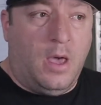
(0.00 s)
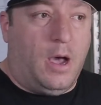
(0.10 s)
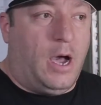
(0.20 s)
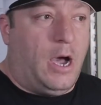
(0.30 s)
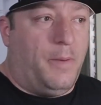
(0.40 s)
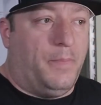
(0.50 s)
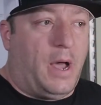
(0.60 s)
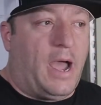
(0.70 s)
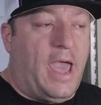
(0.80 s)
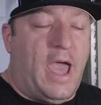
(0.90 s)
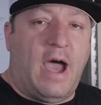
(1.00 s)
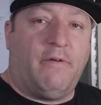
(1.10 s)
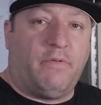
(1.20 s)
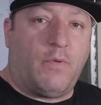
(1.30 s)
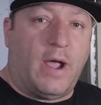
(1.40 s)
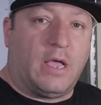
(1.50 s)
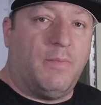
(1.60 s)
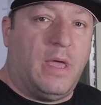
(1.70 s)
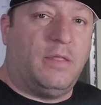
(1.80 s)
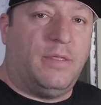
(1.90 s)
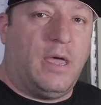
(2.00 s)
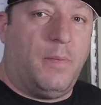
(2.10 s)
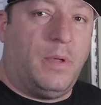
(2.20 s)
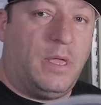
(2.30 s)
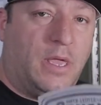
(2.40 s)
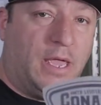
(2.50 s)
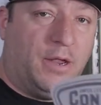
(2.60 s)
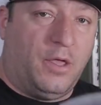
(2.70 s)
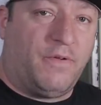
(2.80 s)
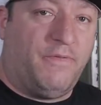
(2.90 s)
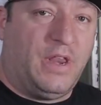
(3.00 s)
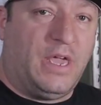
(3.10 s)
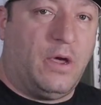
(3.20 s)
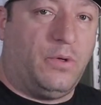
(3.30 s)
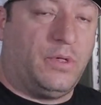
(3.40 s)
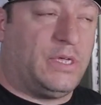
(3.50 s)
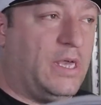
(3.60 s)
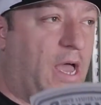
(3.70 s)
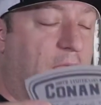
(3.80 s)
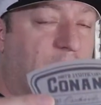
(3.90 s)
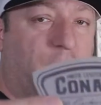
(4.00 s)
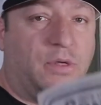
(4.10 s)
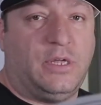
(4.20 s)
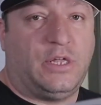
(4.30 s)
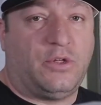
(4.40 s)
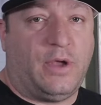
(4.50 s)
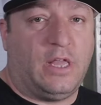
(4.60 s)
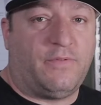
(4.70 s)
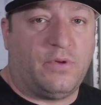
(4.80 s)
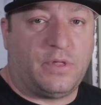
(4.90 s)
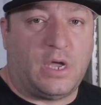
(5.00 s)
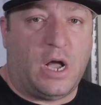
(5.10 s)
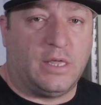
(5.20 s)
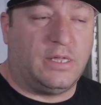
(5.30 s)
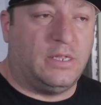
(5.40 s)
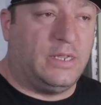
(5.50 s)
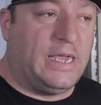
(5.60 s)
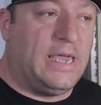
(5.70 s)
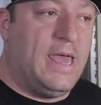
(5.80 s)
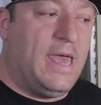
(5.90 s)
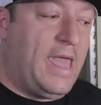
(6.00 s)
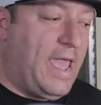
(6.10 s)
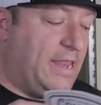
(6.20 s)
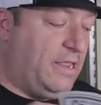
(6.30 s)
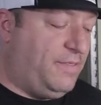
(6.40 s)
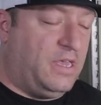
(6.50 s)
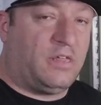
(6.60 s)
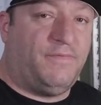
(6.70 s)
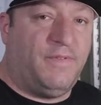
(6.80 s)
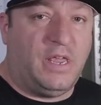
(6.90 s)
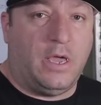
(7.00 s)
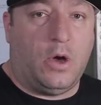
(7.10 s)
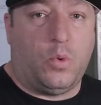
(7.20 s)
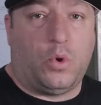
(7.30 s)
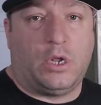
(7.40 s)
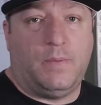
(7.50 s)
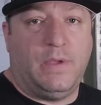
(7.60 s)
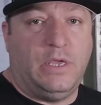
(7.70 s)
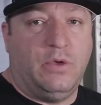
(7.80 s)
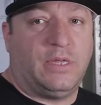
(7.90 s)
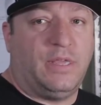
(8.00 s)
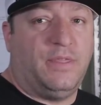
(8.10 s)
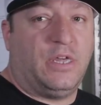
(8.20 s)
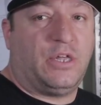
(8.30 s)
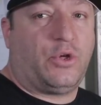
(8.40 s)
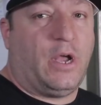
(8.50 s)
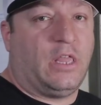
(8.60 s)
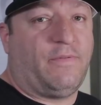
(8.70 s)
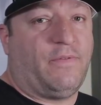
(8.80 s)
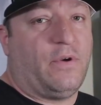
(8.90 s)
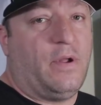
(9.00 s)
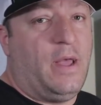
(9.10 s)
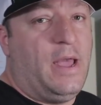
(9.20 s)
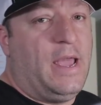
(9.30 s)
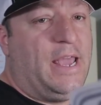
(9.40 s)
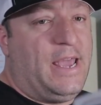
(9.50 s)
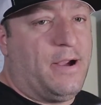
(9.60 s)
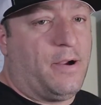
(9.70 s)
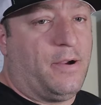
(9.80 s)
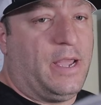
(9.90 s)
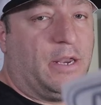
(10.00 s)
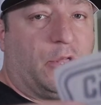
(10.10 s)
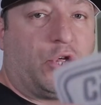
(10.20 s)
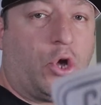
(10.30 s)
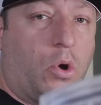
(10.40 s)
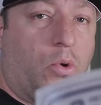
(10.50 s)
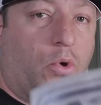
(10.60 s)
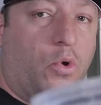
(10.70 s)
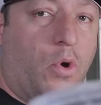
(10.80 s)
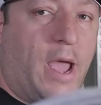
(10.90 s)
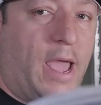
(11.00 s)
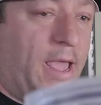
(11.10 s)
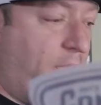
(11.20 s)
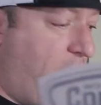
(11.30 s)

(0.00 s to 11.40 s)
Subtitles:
I have recommended them in other videos. I use these transfers constantly, and in this video we're going to be using this transfer here in a charcoal gray